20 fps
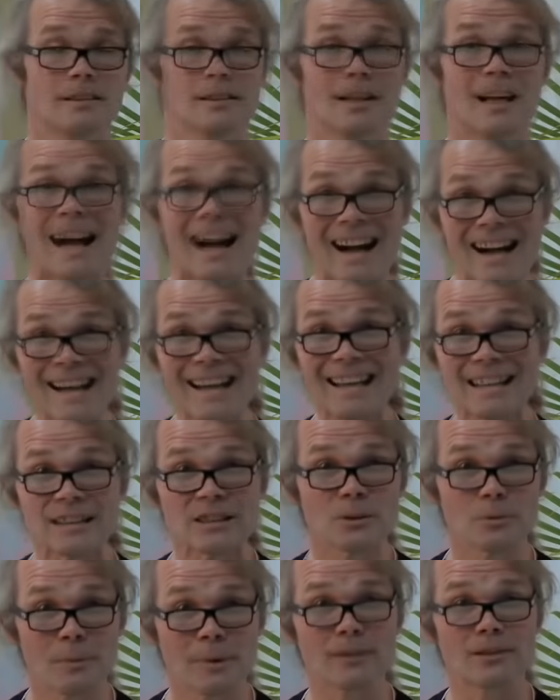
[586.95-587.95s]
the
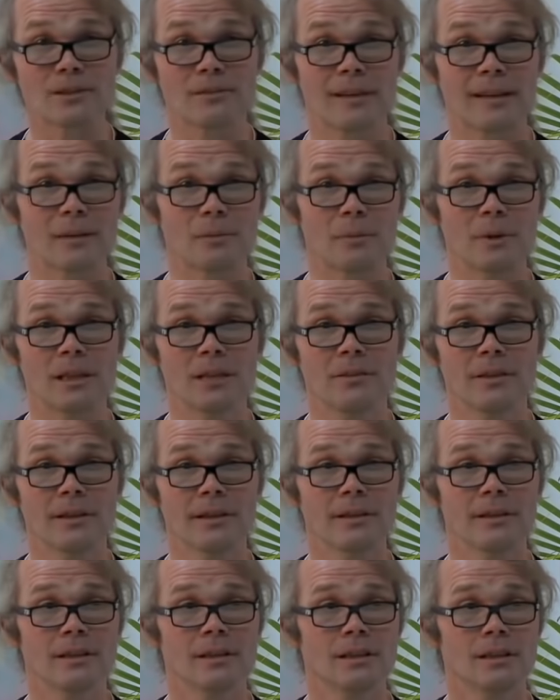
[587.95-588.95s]
highest amount of aluminium in
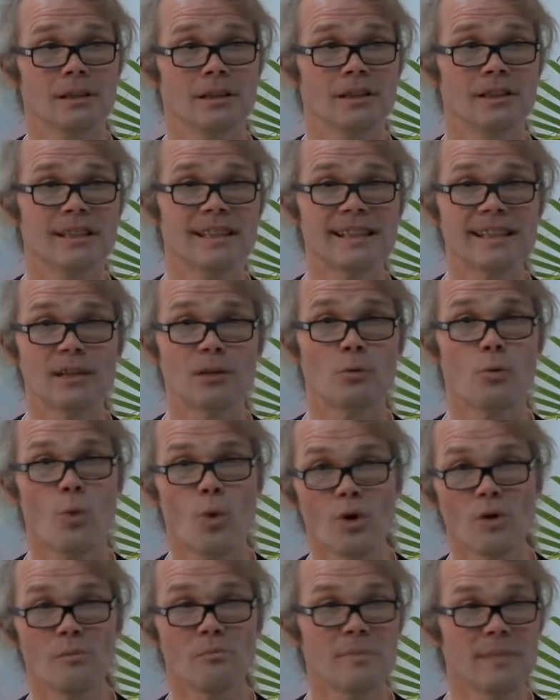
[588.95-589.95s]
it, nearly
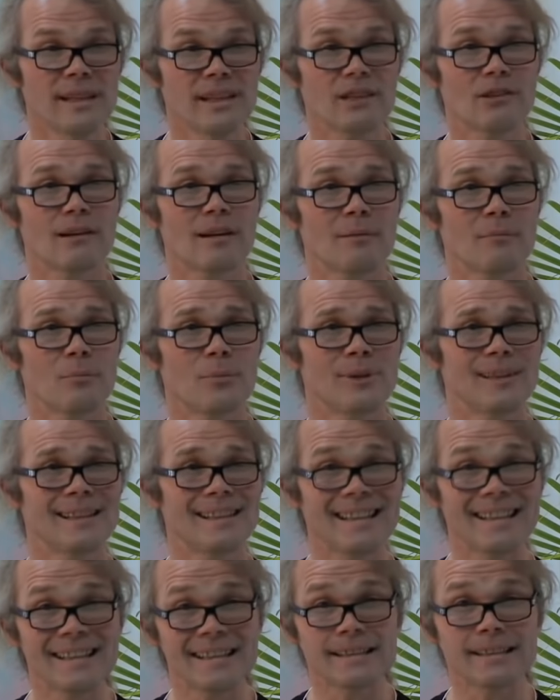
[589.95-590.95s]
one milligram per
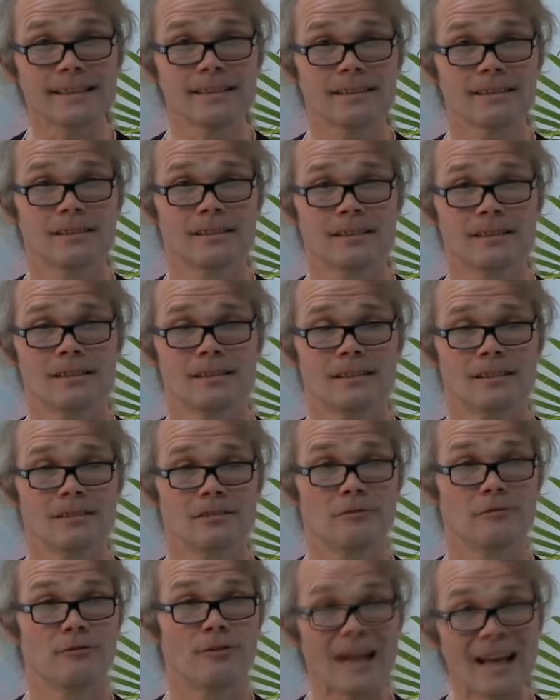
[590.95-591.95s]
litre,
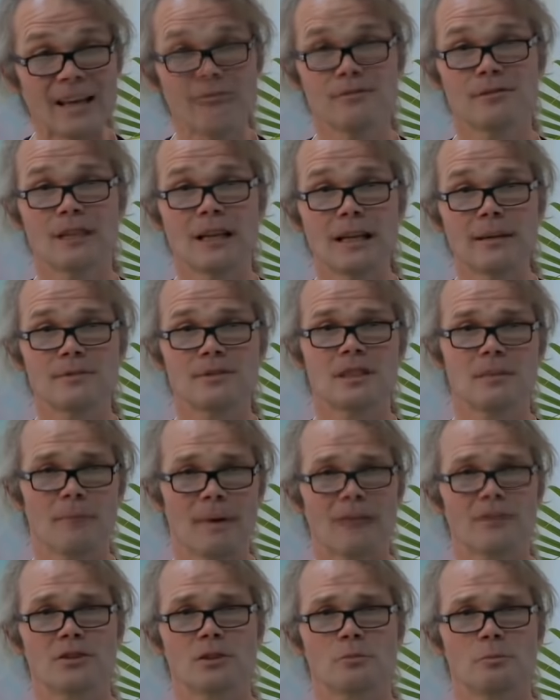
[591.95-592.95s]
five times the
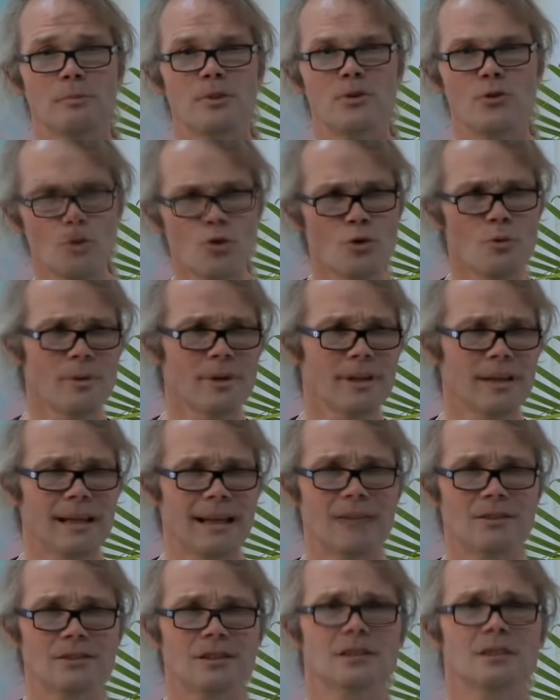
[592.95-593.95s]
amount that would be normally
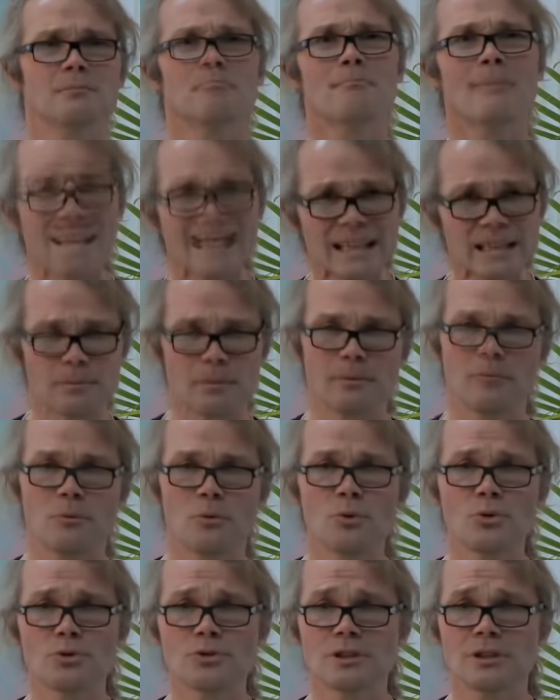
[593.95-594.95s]
allowed at the maximum
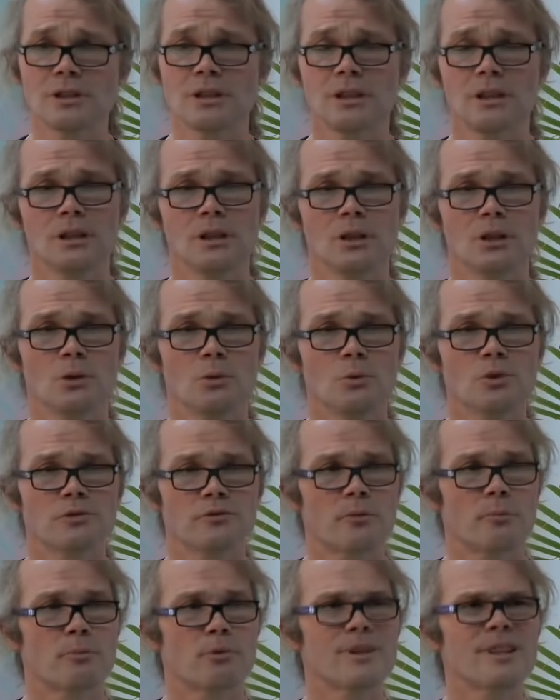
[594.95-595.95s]
water was
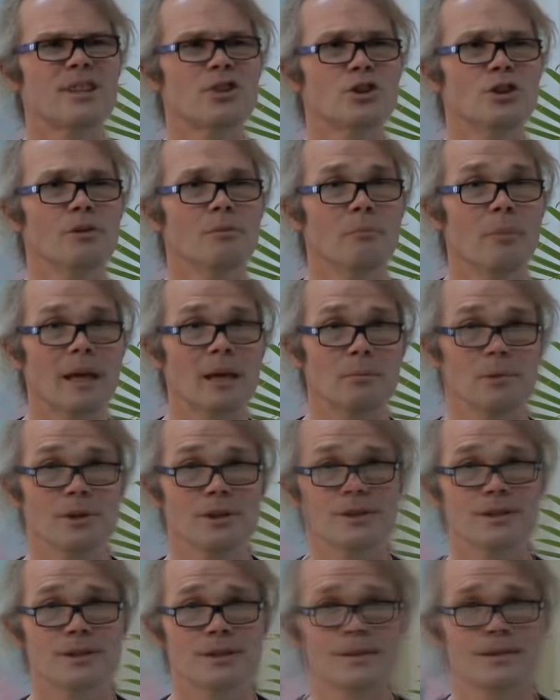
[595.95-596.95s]
for preterm
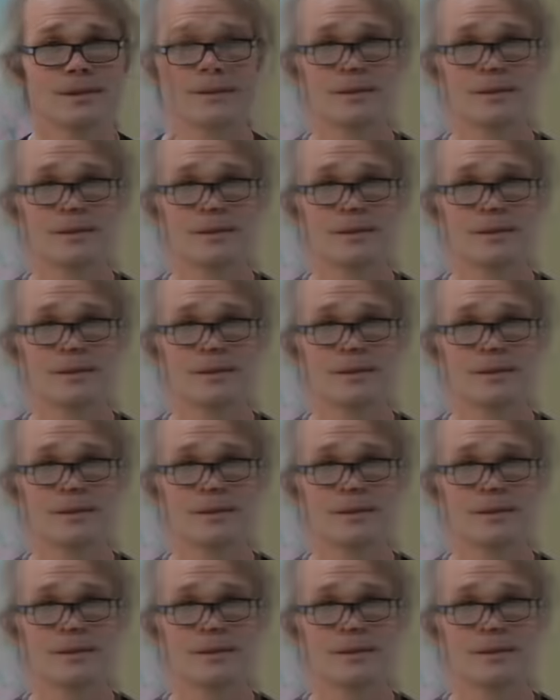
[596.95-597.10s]
babies.